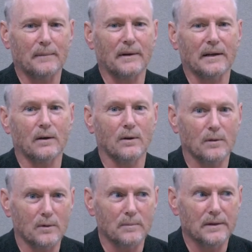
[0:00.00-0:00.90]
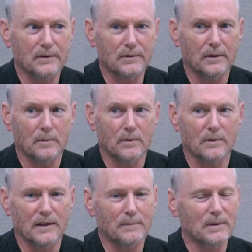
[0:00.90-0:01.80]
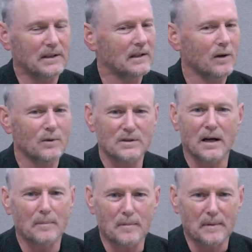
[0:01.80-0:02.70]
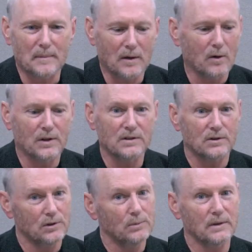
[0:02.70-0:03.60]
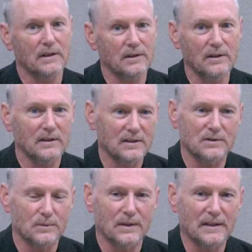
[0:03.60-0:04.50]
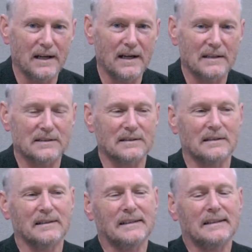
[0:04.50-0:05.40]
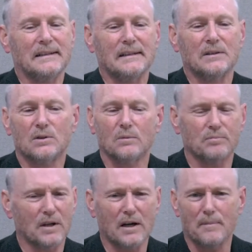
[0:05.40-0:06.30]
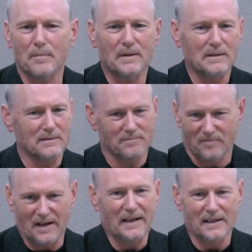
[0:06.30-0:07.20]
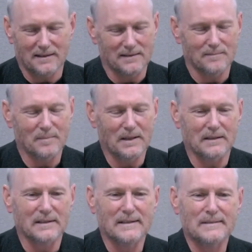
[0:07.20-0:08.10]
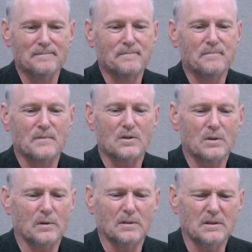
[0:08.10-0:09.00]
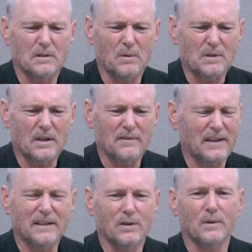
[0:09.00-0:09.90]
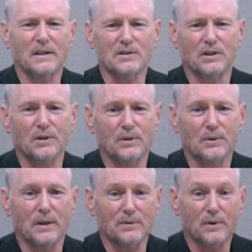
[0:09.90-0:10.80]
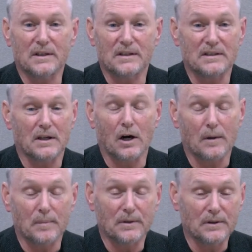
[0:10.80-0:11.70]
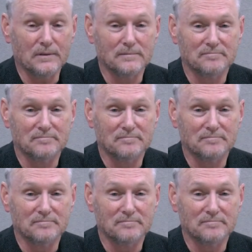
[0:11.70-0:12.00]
I'm like, oh, I'm going to be in trouble on that. But they'd always compliment me. Oh, you're really good. This is really nice. So the compliments fed it, but so I just always loved it. I didn't know what else to do. I was raised as a carpenter.